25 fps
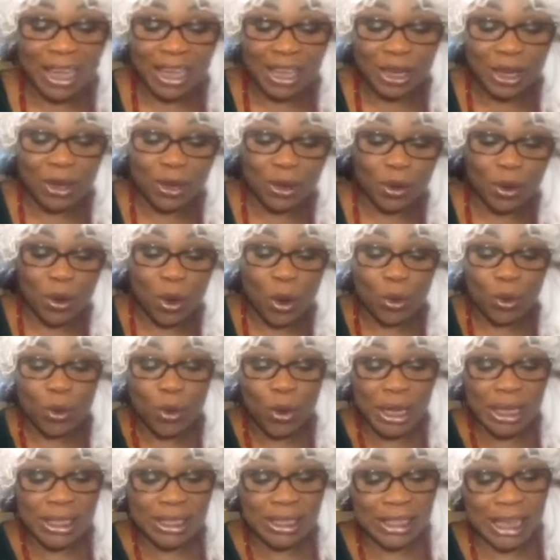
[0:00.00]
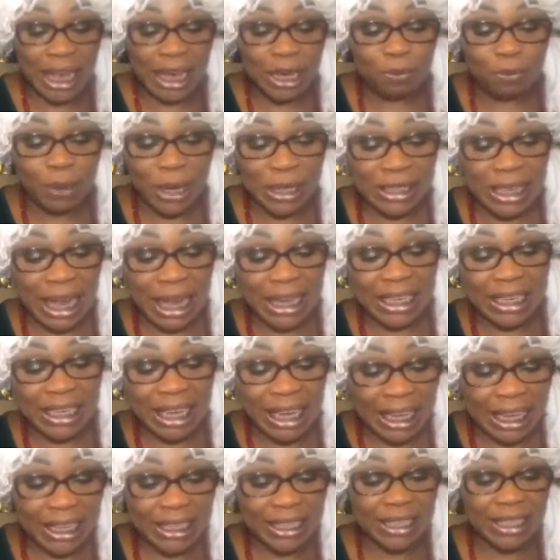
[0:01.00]
You know, Ogun is celebrated in
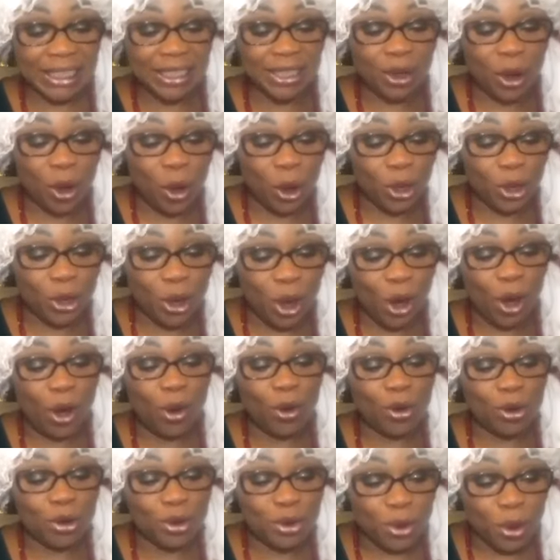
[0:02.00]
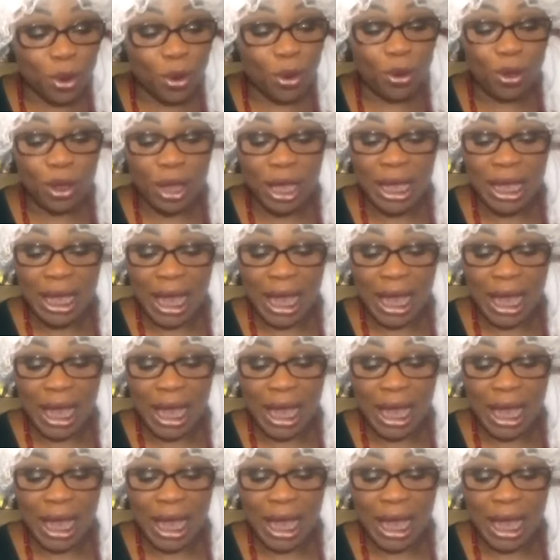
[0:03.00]
Ekiti, Oyo, Ondo,